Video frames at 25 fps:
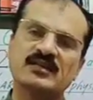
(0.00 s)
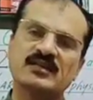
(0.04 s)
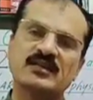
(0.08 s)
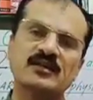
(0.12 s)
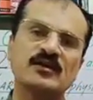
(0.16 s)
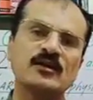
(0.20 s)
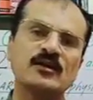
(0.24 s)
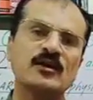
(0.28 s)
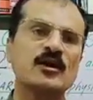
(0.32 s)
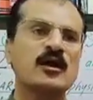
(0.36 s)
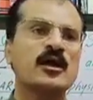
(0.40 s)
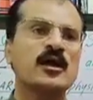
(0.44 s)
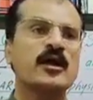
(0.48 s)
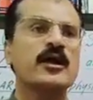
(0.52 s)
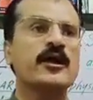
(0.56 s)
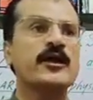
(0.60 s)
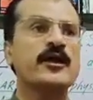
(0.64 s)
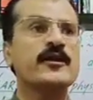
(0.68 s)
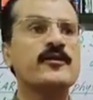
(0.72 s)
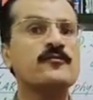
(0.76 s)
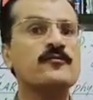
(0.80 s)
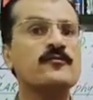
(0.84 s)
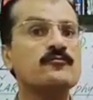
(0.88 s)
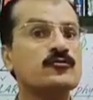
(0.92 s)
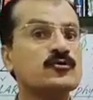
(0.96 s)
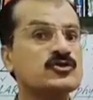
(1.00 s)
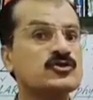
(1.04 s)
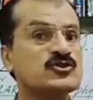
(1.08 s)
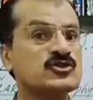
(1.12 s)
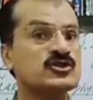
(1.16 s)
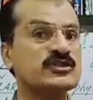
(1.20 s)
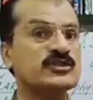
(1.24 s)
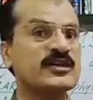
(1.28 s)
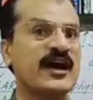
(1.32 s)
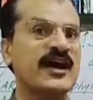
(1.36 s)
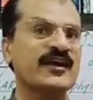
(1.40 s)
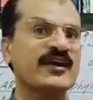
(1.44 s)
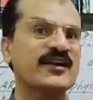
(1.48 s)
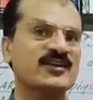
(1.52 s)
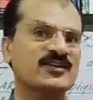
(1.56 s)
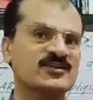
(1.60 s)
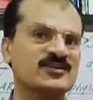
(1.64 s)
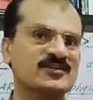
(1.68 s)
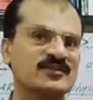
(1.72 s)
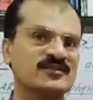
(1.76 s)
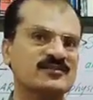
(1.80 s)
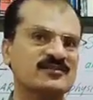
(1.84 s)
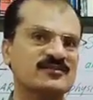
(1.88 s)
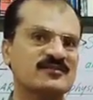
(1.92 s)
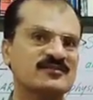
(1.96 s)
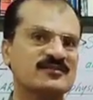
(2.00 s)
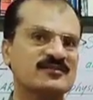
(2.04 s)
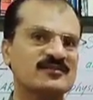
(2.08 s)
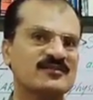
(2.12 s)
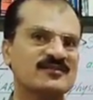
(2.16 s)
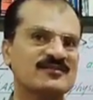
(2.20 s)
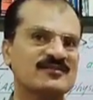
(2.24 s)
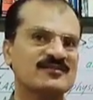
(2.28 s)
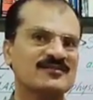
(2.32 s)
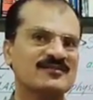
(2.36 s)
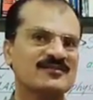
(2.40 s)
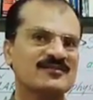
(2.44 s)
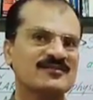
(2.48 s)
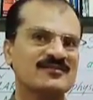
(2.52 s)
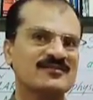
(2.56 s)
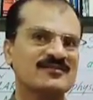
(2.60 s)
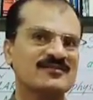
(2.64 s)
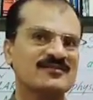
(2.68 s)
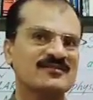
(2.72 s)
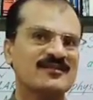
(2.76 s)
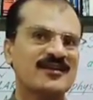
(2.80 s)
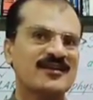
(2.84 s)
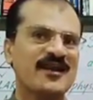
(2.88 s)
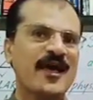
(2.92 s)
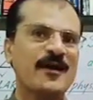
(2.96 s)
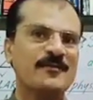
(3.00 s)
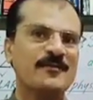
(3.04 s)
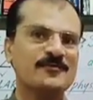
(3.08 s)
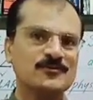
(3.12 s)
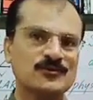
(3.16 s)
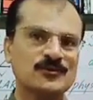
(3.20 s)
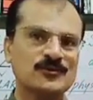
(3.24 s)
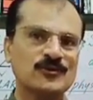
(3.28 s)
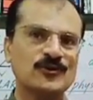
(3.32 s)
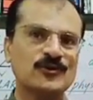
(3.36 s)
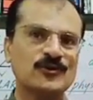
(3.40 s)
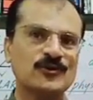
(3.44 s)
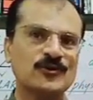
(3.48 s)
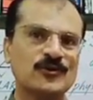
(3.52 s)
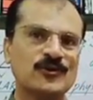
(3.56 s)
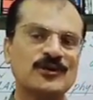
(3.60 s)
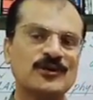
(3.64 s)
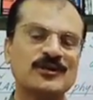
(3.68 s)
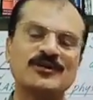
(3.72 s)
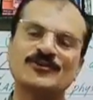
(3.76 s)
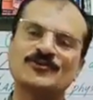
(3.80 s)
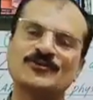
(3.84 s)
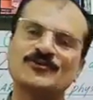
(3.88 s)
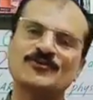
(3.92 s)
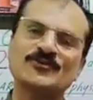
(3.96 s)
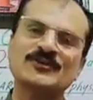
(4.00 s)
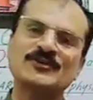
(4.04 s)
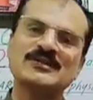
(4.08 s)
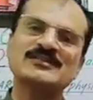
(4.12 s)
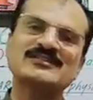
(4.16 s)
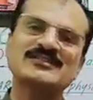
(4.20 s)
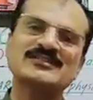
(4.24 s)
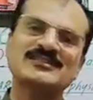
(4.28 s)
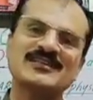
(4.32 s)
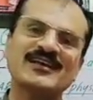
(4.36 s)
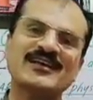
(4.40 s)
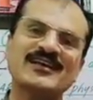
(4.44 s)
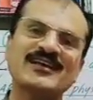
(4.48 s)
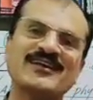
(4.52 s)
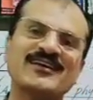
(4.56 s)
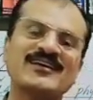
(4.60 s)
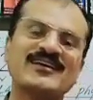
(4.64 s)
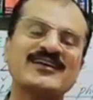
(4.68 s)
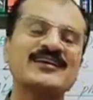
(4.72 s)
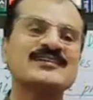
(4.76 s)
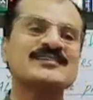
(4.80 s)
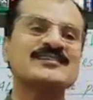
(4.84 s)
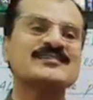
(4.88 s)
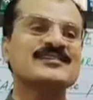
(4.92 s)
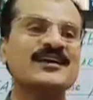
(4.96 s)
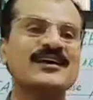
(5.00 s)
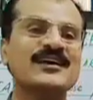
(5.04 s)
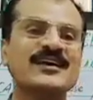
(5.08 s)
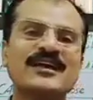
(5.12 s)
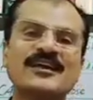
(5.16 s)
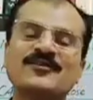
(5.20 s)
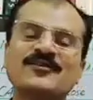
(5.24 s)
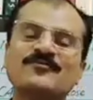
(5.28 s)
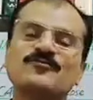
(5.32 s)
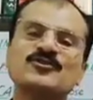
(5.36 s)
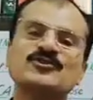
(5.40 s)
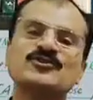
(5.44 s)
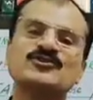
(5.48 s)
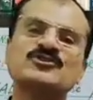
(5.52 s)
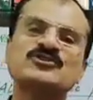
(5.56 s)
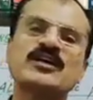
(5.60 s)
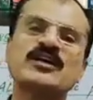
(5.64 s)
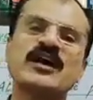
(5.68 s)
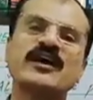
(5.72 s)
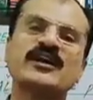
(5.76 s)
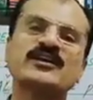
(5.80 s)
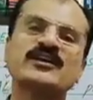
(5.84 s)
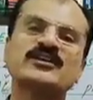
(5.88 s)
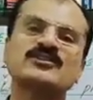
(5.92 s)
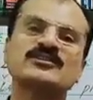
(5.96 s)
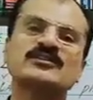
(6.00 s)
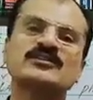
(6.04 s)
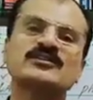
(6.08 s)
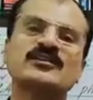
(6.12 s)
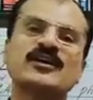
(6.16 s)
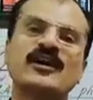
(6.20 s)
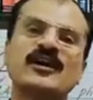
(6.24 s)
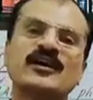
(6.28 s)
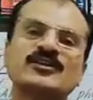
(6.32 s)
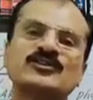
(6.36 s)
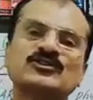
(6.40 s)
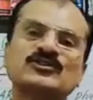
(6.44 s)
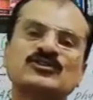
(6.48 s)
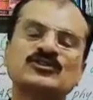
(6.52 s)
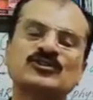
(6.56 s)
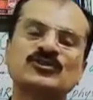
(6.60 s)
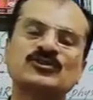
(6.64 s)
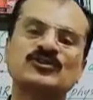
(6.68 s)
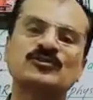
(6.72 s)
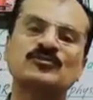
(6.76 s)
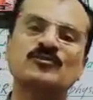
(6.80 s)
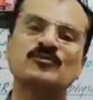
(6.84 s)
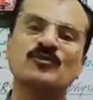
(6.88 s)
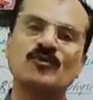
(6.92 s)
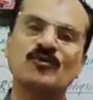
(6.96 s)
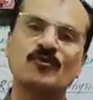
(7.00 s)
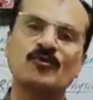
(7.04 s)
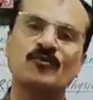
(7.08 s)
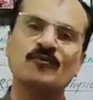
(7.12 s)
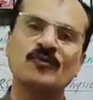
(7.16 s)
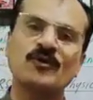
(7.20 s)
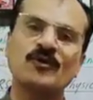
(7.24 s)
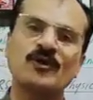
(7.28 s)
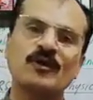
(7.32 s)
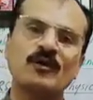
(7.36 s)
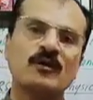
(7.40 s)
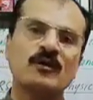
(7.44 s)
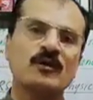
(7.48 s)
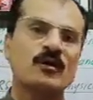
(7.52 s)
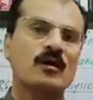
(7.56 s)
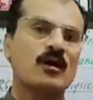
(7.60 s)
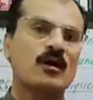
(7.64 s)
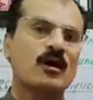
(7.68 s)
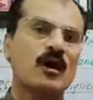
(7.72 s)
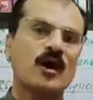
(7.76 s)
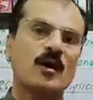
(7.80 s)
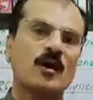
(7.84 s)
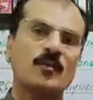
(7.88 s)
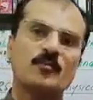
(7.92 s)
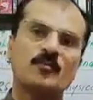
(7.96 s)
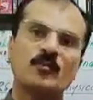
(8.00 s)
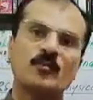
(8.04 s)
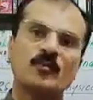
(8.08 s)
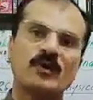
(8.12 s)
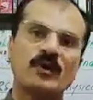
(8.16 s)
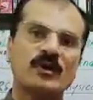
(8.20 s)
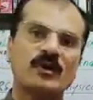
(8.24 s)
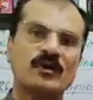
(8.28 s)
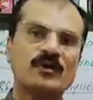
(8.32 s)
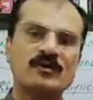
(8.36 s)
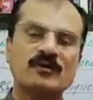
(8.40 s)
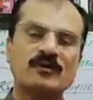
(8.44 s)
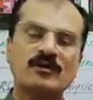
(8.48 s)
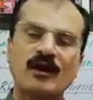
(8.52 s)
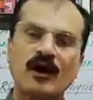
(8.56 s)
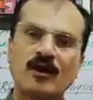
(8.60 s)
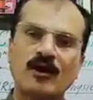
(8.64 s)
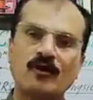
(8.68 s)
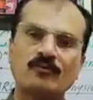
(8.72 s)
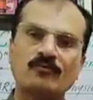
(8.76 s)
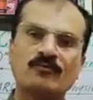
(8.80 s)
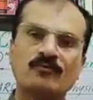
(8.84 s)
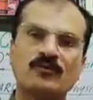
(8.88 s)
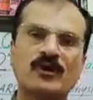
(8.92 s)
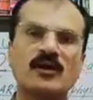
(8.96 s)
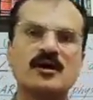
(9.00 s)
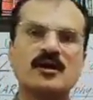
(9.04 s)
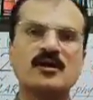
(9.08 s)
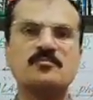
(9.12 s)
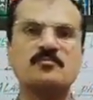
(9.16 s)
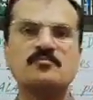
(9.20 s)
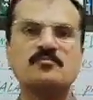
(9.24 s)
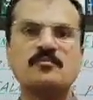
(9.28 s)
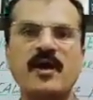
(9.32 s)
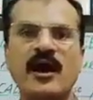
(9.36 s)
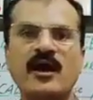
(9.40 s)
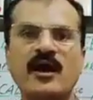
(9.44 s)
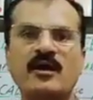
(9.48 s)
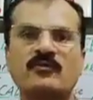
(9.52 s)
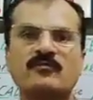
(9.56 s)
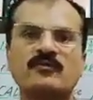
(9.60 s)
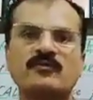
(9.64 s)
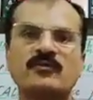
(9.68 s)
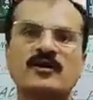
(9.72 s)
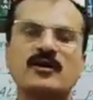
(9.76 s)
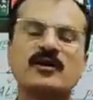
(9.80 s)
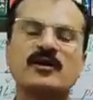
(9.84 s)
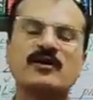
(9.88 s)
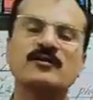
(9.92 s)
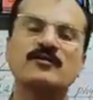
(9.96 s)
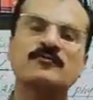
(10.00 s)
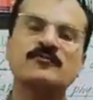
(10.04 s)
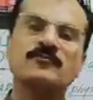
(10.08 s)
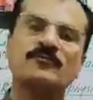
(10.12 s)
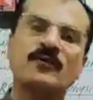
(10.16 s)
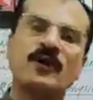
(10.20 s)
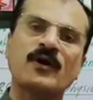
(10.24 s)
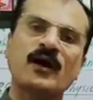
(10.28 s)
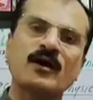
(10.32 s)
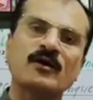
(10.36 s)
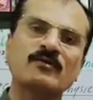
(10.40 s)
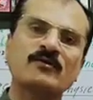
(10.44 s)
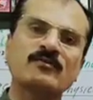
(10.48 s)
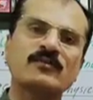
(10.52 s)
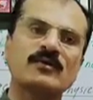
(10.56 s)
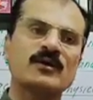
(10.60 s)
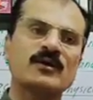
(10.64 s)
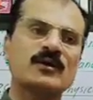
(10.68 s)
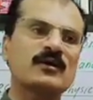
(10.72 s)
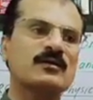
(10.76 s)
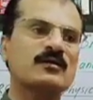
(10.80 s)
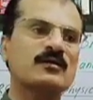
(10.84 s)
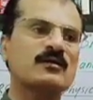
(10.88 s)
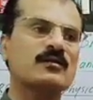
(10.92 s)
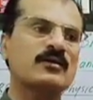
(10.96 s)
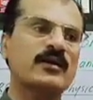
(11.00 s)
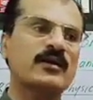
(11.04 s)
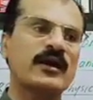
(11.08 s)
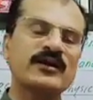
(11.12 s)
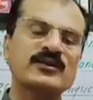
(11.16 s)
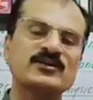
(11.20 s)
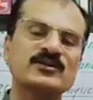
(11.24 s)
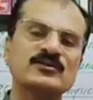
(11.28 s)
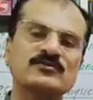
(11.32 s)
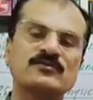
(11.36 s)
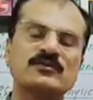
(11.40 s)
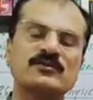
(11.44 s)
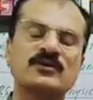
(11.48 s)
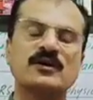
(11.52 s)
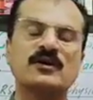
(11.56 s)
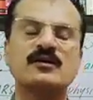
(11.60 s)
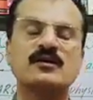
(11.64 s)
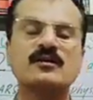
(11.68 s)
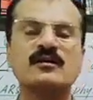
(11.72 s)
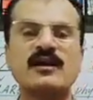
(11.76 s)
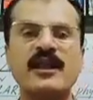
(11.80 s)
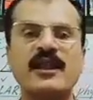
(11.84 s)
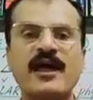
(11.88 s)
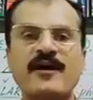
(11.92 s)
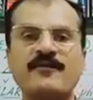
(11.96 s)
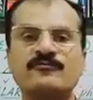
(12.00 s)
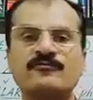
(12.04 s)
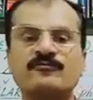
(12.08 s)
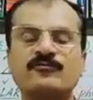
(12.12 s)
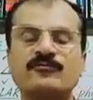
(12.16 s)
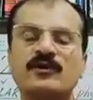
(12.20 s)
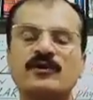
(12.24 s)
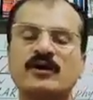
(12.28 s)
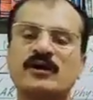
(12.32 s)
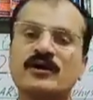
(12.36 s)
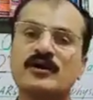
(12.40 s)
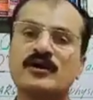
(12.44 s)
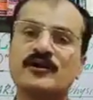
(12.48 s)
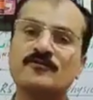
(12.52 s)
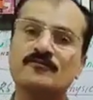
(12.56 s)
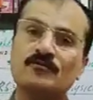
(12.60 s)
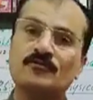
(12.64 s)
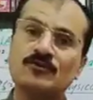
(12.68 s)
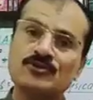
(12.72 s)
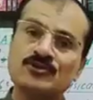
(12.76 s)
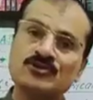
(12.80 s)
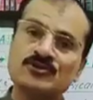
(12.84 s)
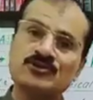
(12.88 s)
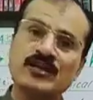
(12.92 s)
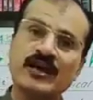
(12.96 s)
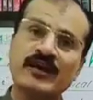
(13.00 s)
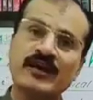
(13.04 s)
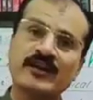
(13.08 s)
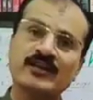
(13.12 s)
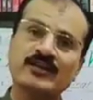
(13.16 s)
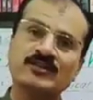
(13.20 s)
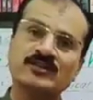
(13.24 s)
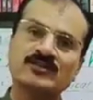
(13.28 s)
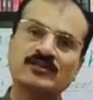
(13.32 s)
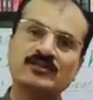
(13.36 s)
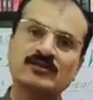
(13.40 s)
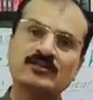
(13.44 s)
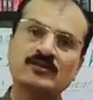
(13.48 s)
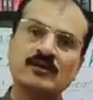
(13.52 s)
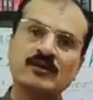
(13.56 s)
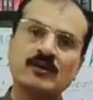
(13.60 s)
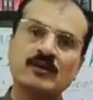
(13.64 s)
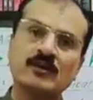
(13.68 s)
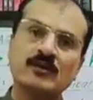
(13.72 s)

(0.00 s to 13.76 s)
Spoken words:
sir, in which direction? Absolutely, you will say, sir, in which direction I should move? Upward, downward, backward, forward, rightward, leftward, in which direction?